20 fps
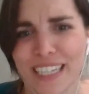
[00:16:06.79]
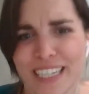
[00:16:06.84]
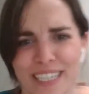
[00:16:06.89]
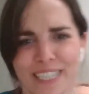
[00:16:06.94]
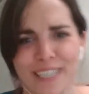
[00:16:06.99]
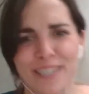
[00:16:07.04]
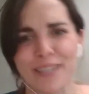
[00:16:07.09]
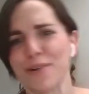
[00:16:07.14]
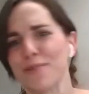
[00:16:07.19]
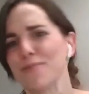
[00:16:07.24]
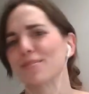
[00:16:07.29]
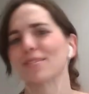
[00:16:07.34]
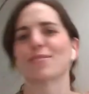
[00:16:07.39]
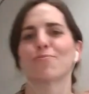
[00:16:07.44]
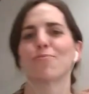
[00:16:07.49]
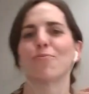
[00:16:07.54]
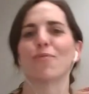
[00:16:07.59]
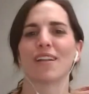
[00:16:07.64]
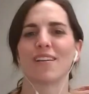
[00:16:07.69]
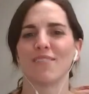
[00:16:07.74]
You know, was
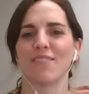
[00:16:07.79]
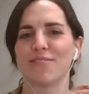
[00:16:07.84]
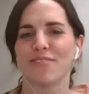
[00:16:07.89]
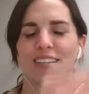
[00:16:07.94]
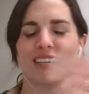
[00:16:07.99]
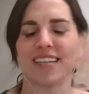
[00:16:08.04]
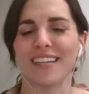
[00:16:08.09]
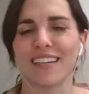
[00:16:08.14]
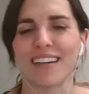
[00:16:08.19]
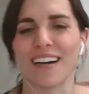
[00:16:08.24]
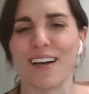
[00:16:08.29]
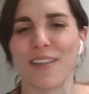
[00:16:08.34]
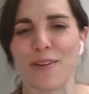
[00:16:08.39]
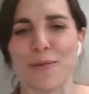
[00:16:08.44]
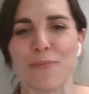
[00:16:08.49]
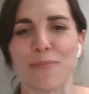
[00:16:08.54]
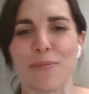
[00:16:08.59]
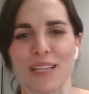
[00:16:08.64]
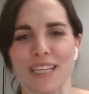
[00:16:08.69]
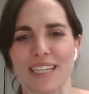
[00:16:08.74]
one of the
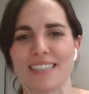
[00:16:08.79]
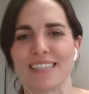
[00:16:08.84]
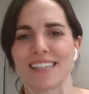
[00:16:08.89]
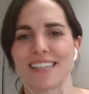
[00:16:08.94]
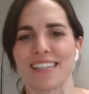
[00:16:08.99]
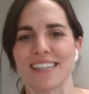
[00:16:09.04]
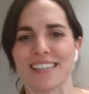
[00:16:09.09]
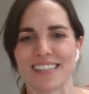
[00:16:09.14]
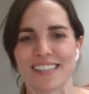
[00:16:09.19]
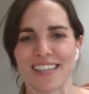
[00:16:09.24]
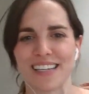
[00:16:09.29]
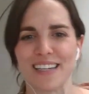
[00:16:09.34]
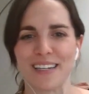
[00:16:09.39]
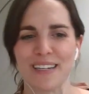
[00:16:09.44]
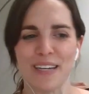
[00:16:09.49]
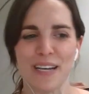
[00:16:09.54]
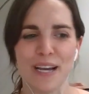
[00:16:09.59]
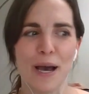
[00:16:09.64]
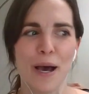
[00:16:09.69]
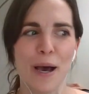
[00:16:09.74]
other places,
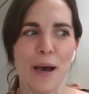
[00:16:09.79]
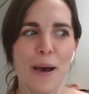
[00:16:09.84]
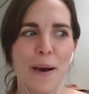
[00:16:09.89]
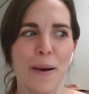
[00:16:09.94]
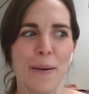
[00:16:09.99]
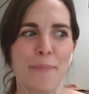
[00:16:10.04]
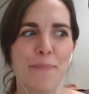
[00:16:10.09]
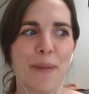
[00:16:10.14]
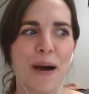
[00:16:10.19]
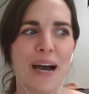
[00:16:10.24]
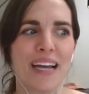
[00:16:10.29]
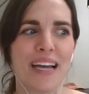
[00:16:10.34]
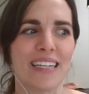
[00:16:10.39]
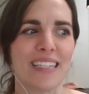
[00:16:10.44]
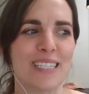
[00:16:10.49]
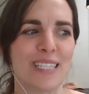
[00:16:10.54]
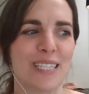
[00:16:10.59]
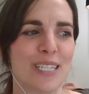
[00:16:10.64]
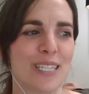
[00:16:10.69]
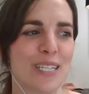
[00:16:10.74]
but
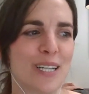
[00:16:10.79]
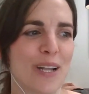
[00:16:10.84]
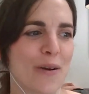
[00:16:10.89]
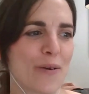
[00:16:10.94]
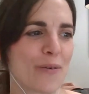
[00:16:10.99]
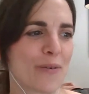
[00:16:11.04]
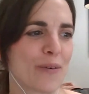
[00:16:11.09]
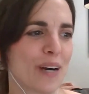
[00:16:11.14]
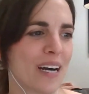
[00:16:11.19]
you know,